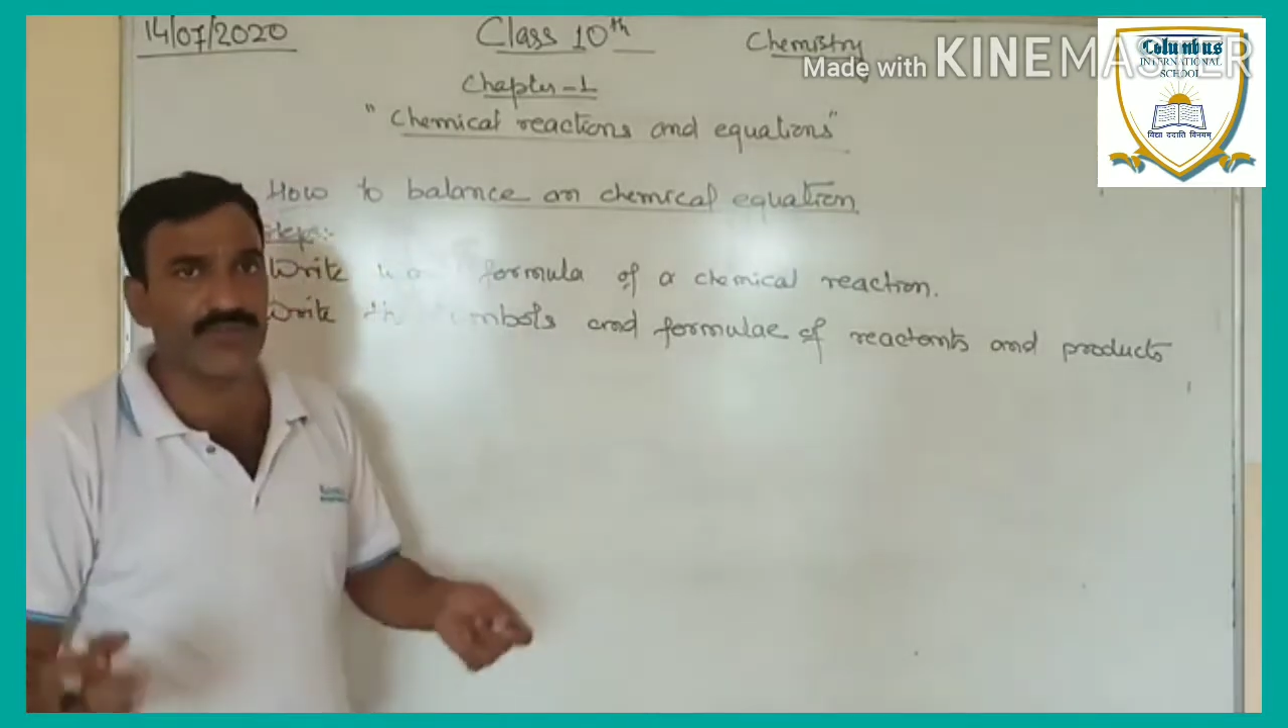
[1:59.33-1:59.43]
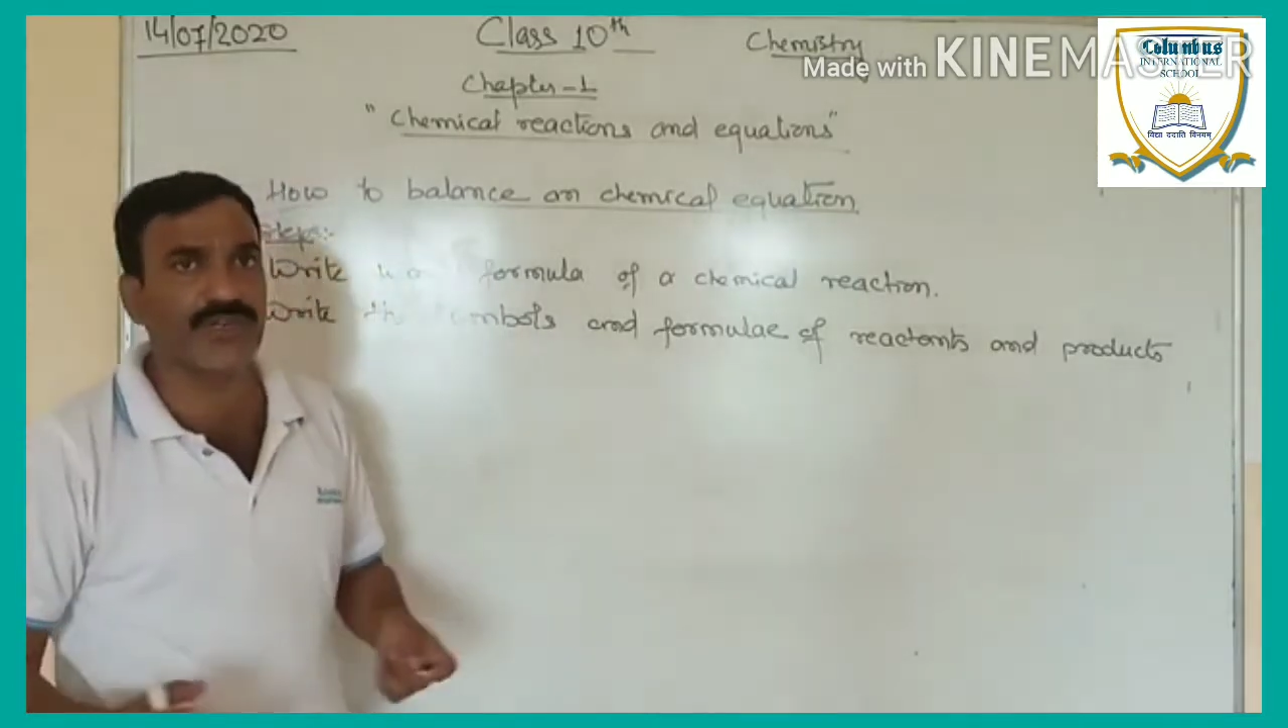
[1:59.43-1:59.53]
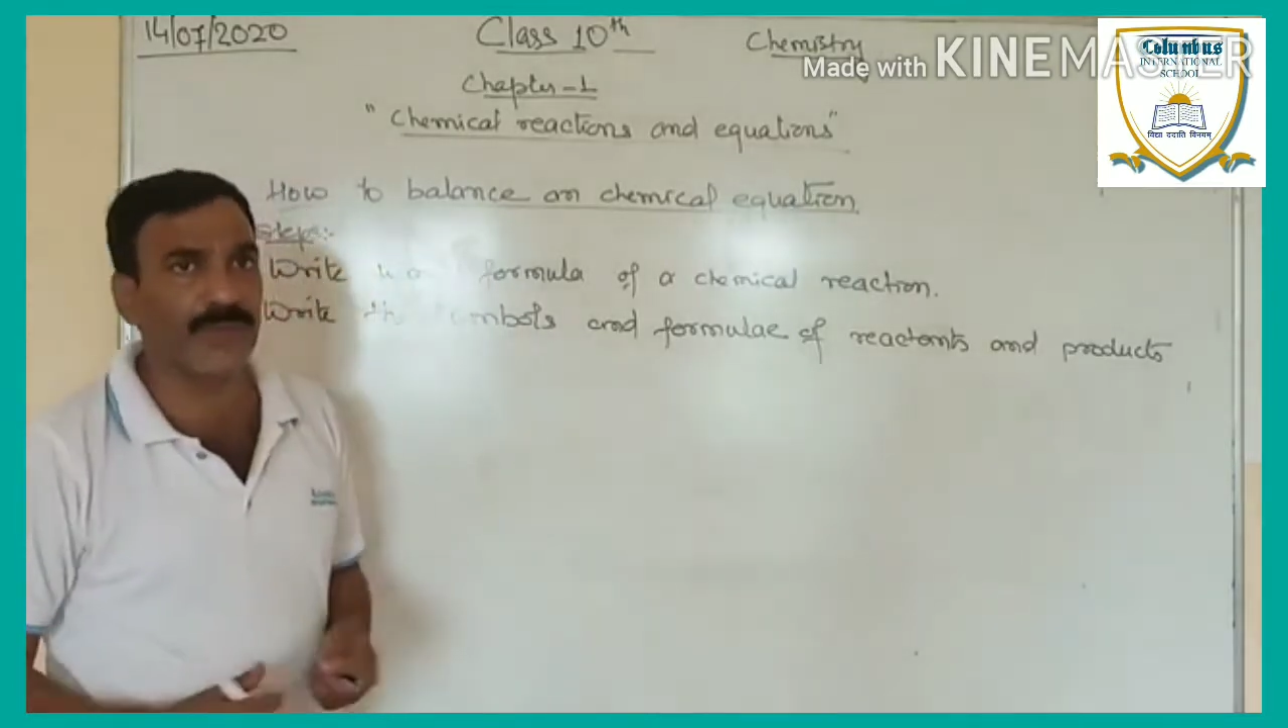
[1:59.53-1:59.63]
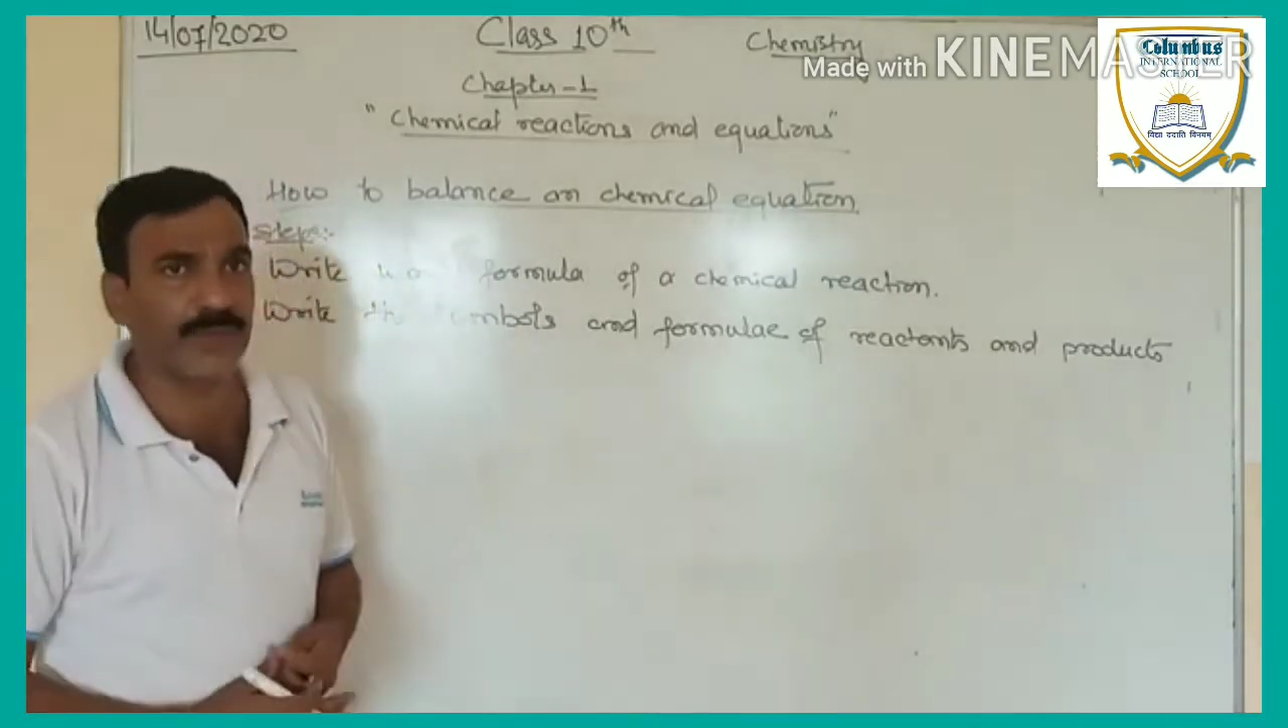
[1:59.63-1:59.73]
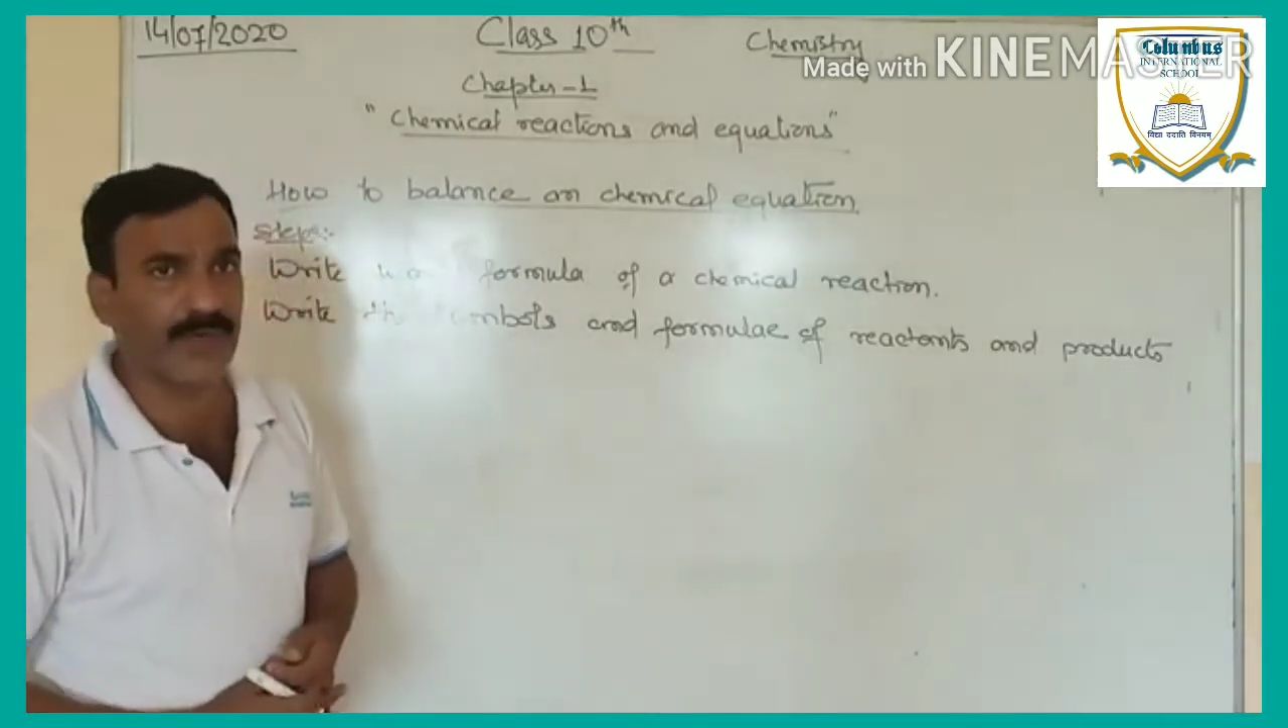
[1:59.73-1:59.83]
should
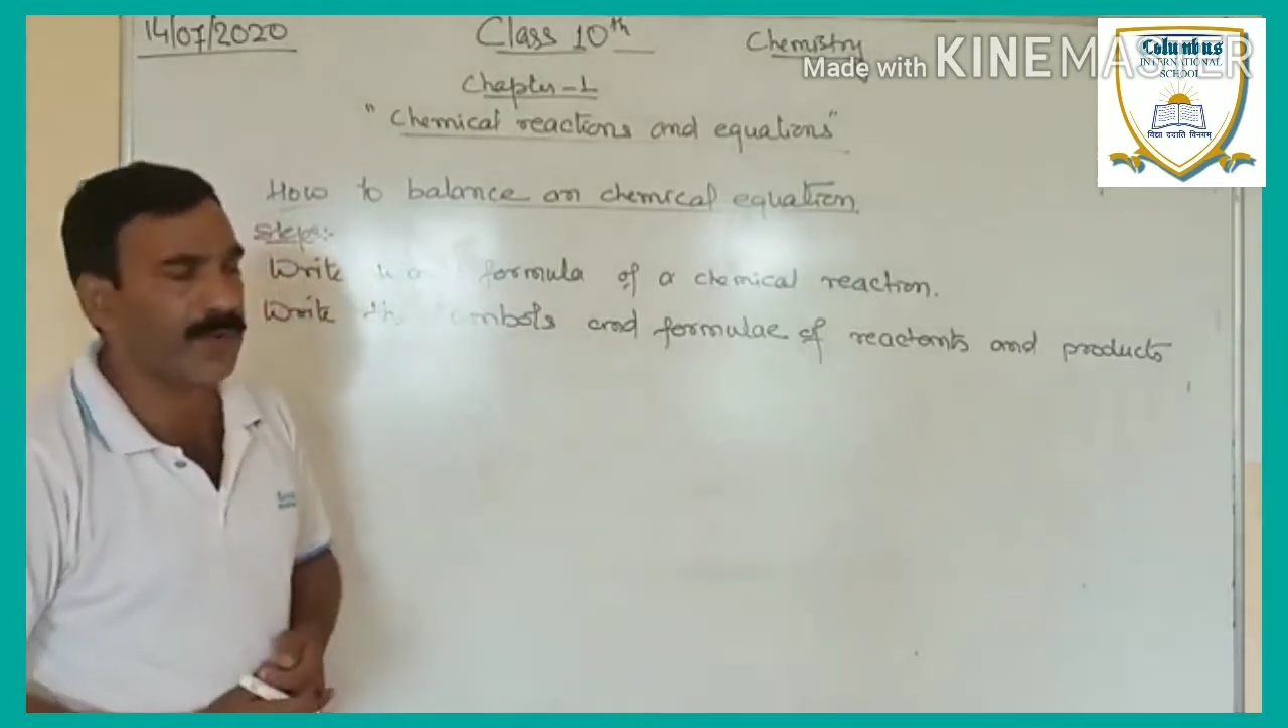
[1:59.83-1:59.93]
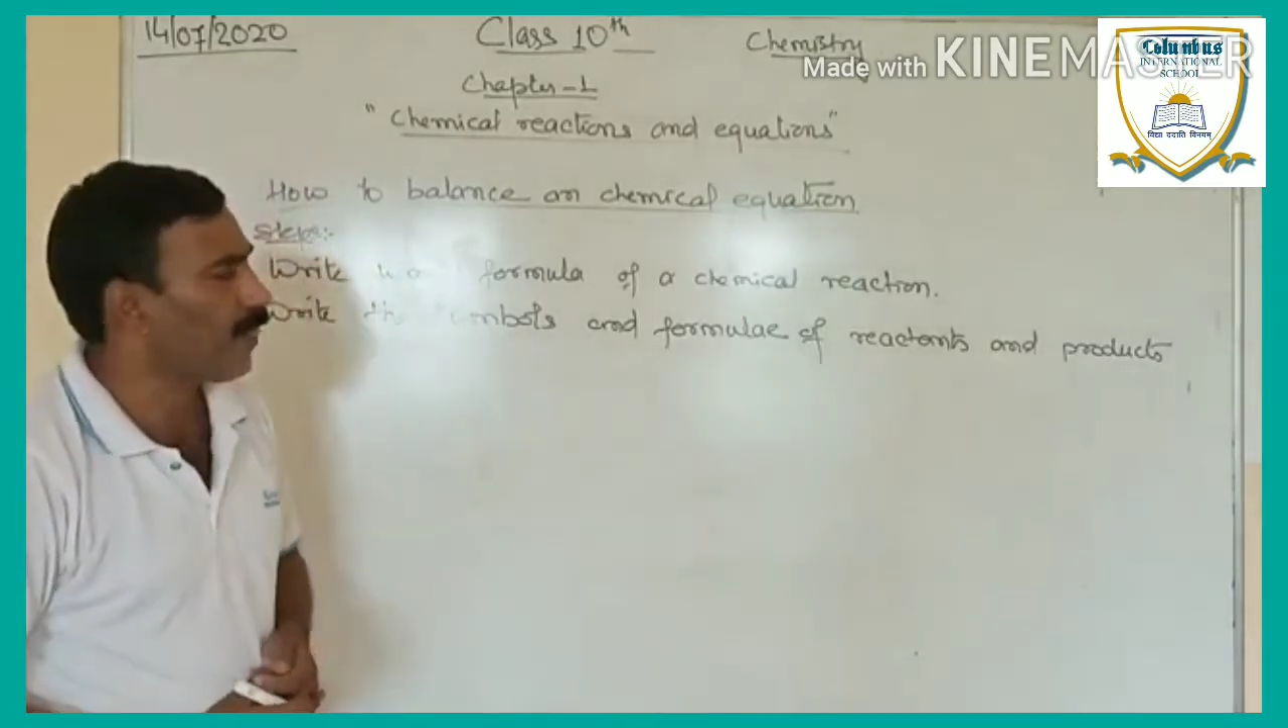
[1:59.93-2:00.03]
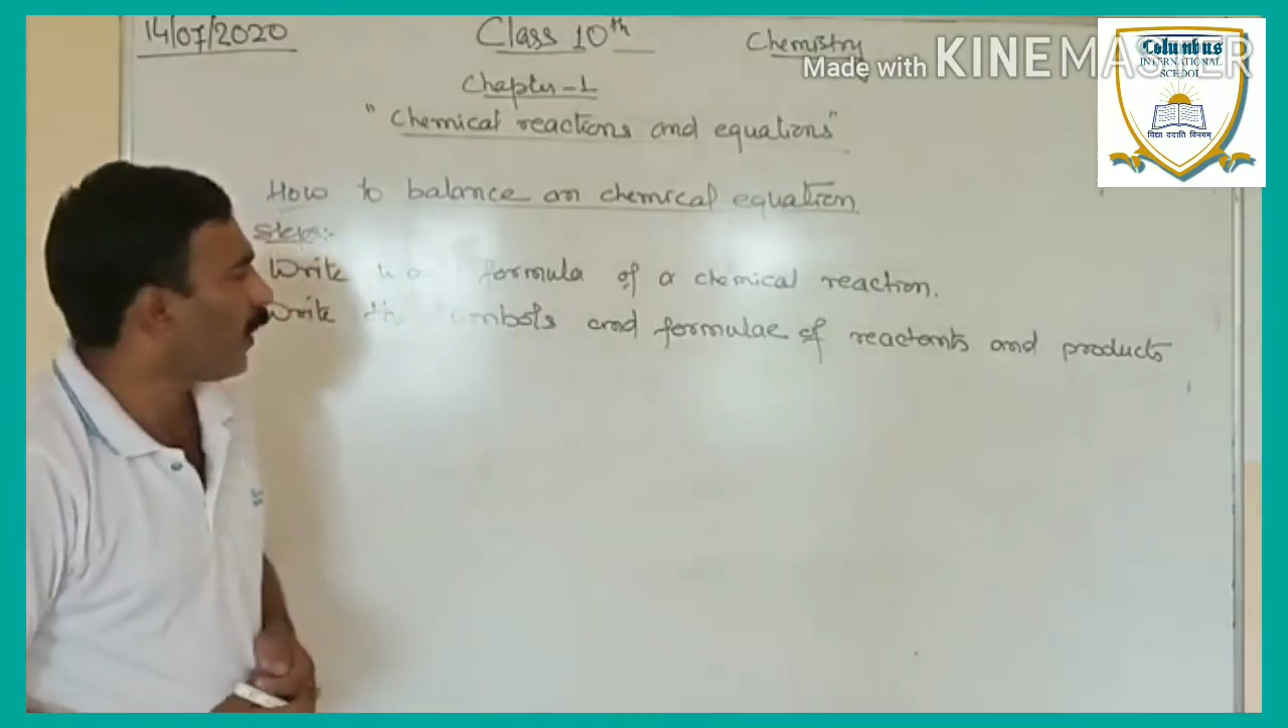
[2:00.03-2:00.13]
remember,